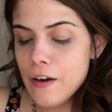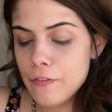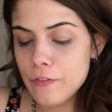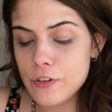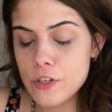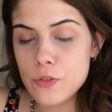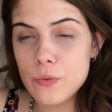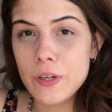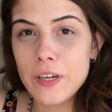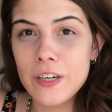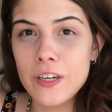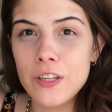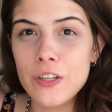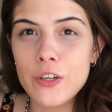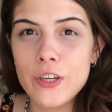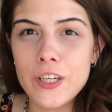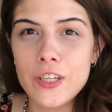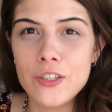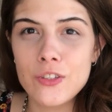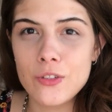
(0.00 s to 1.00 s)
First, we're going to
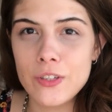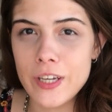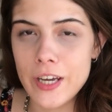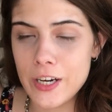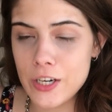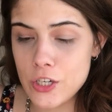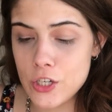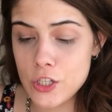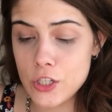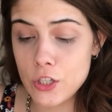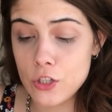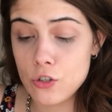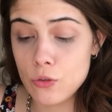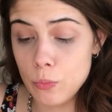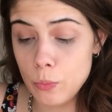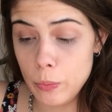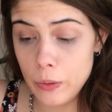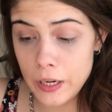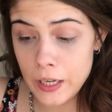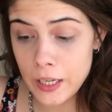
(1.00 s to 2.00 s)
look into the energies that you're
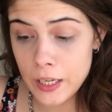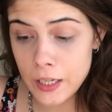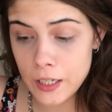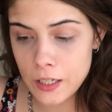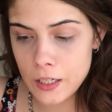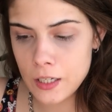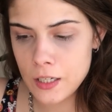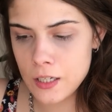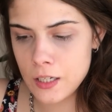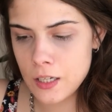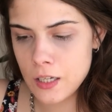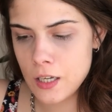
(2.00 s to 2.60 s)
bringing